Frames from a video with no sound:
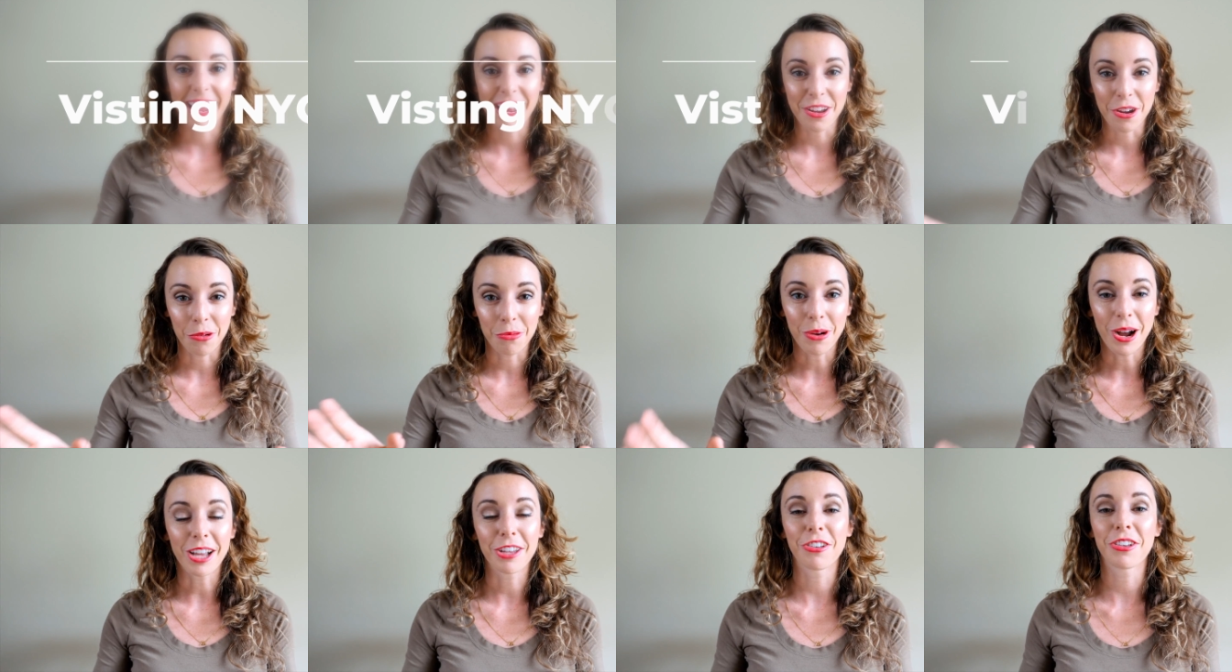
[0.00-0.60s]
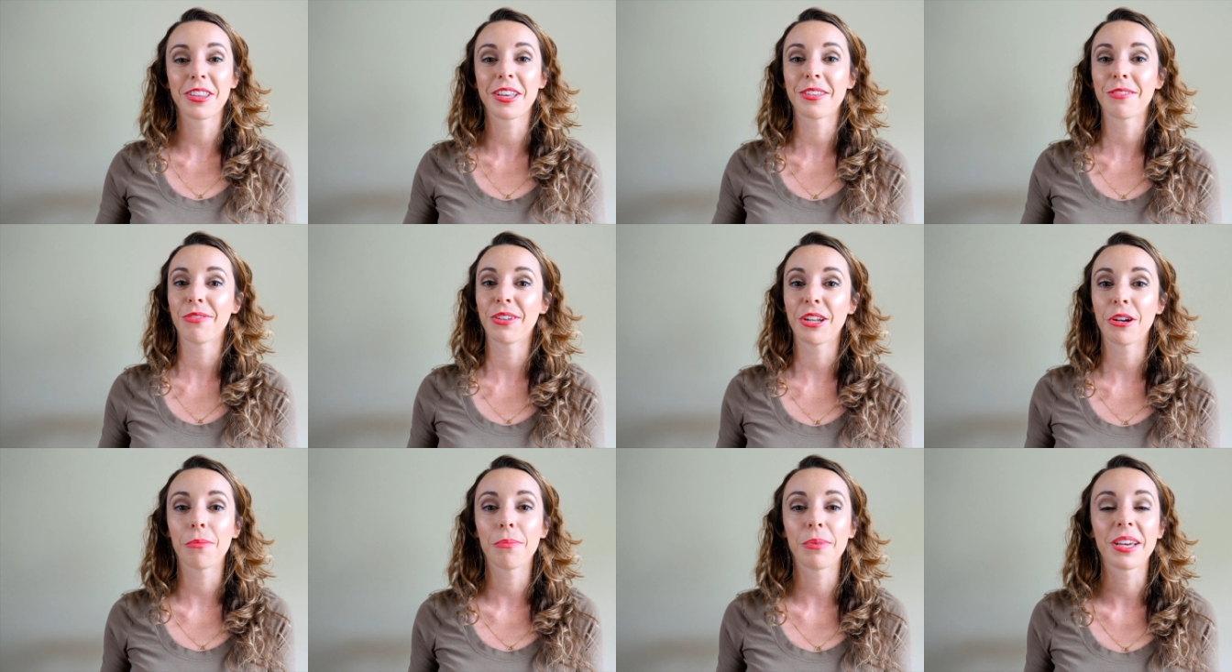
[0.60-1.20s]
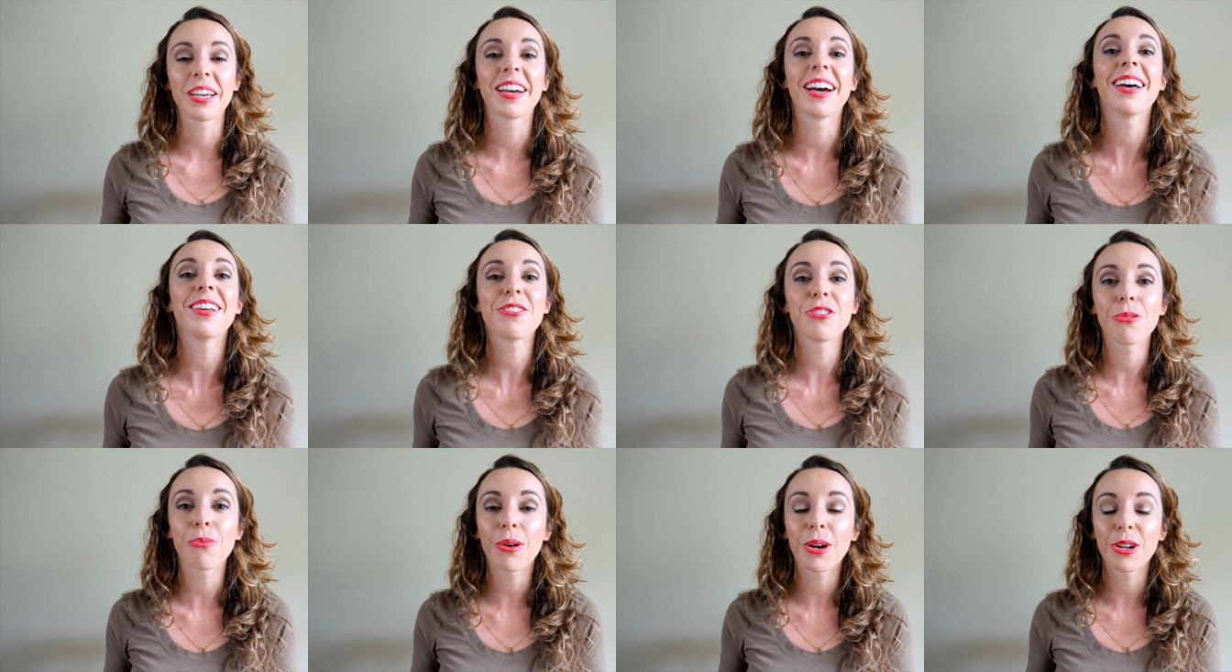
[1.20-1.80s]
and you're watching this video
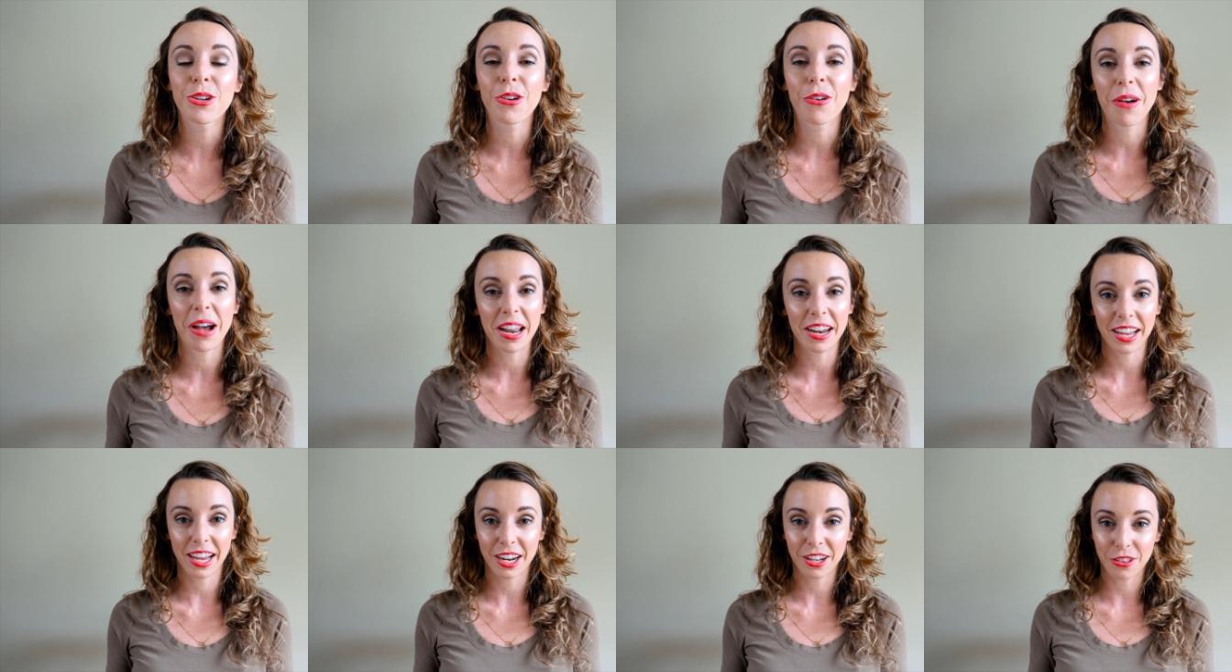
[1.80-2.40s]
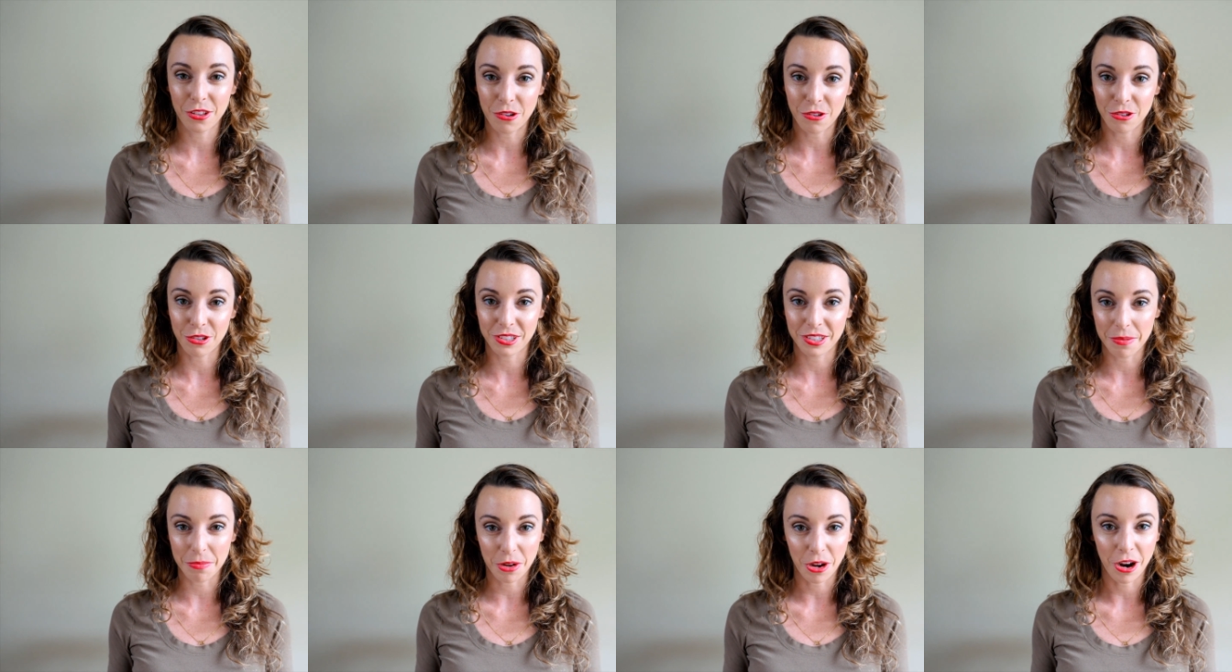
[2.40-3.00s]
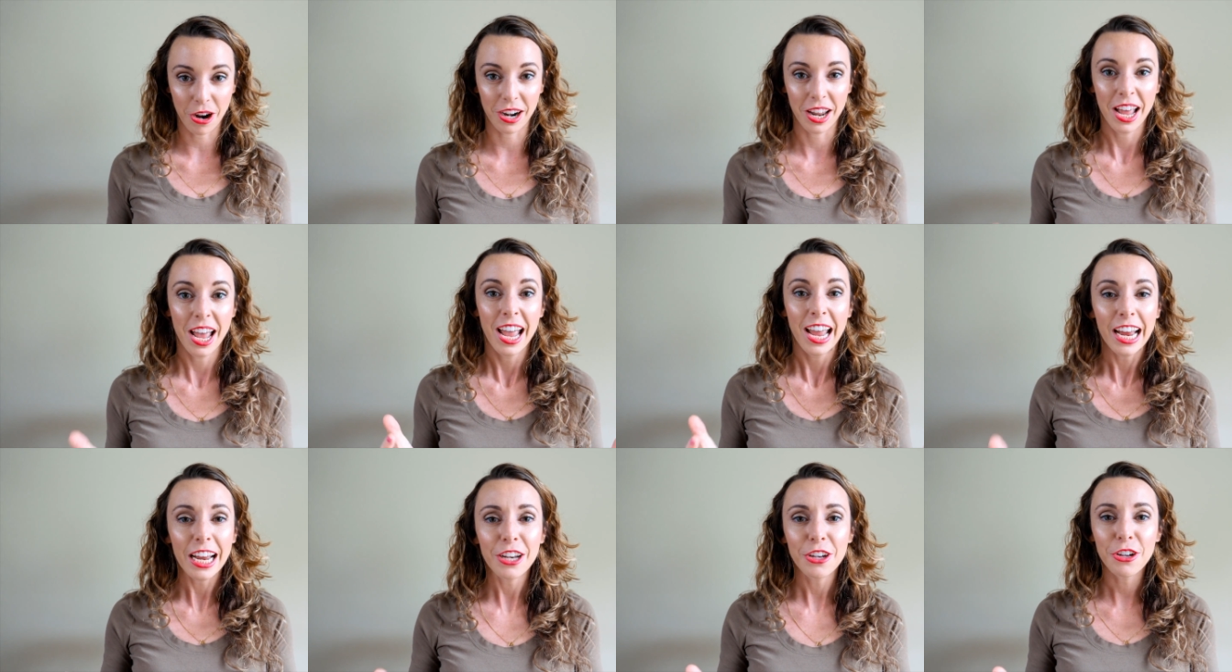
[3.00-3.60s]
because you want to know how to get a local SIM card
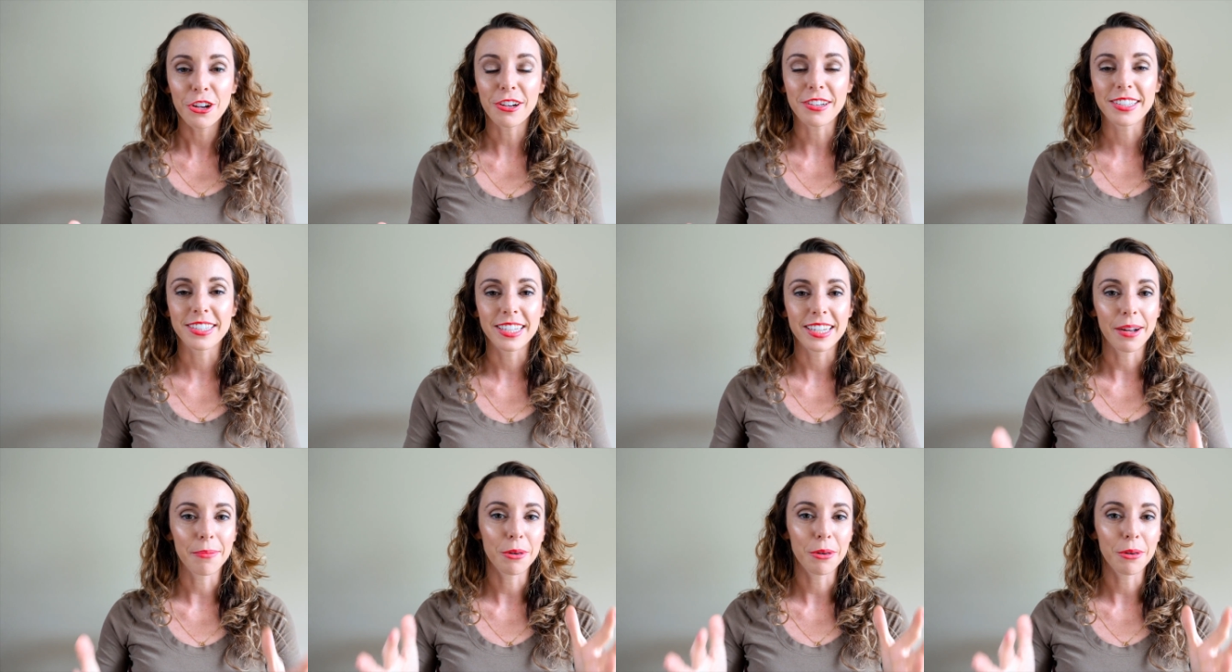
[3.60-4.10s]
in New York City,